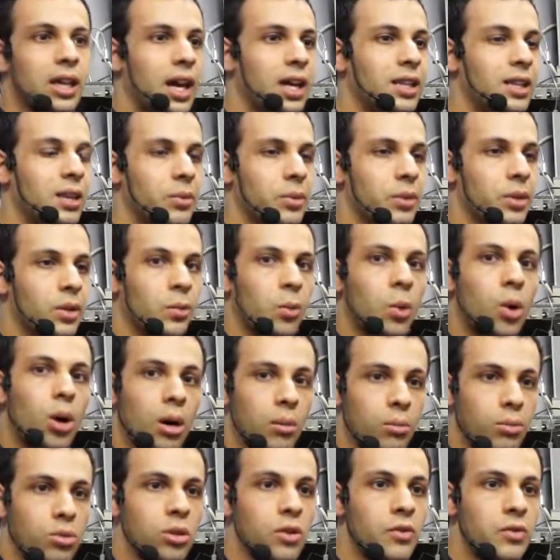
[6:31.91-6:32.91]
and then when the
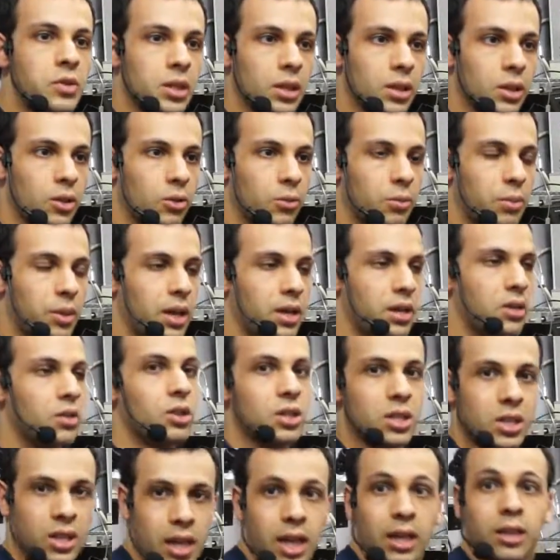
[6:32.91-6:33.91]
wall moves, moves a little bit,
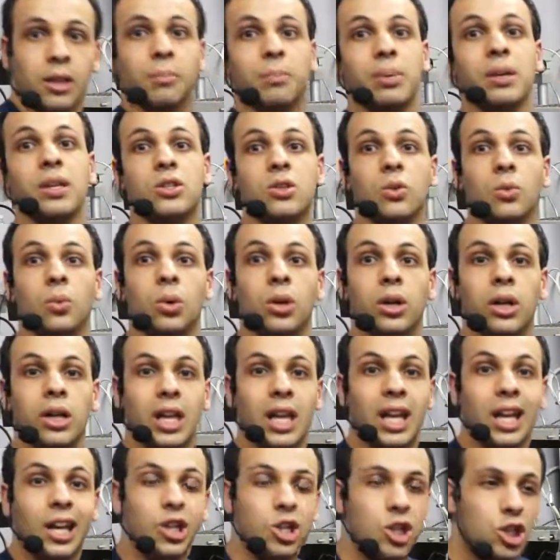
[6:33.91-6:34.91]
you just kick the piece of
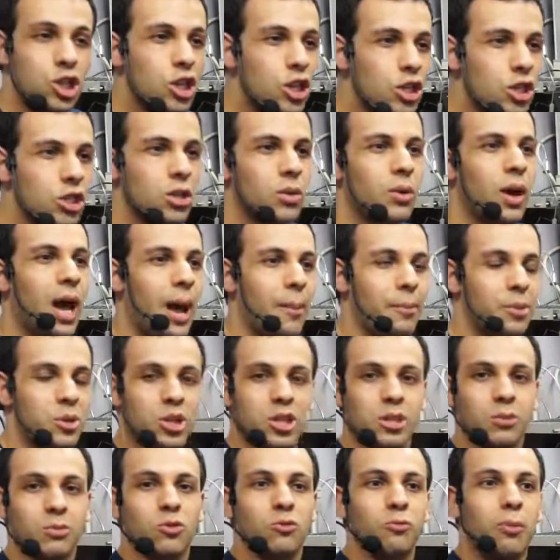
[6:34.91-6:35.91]
wood and it just so
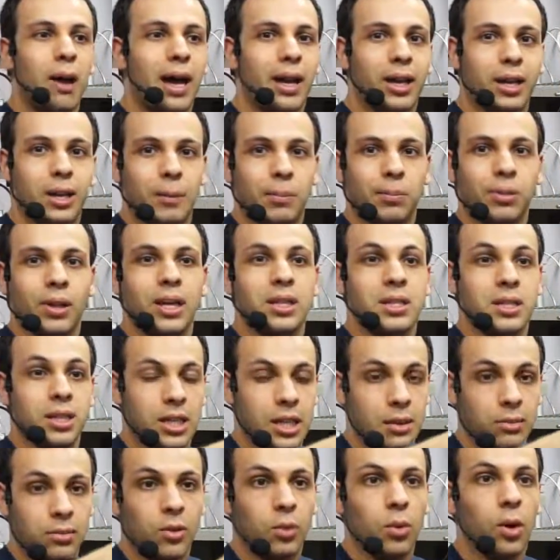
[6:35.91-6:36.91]
happens to move back into place
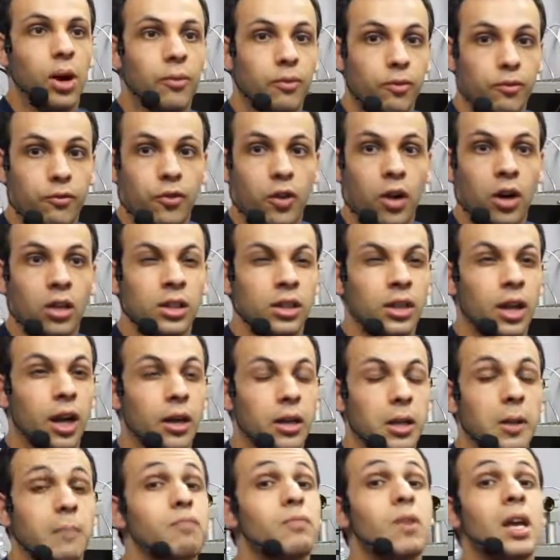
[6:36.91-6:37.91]
and keep the wall from falling
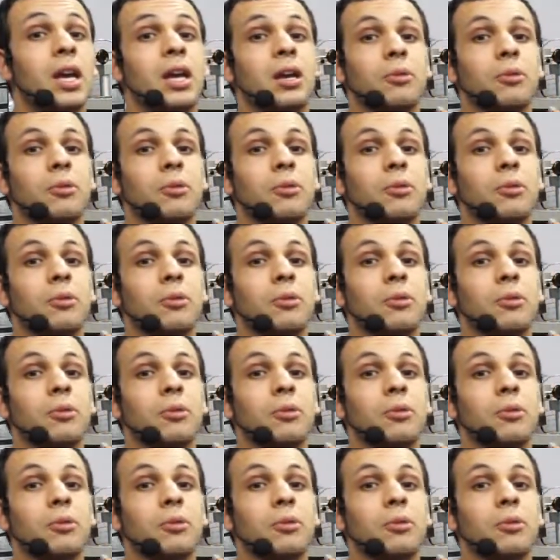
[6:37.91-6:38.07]
on you.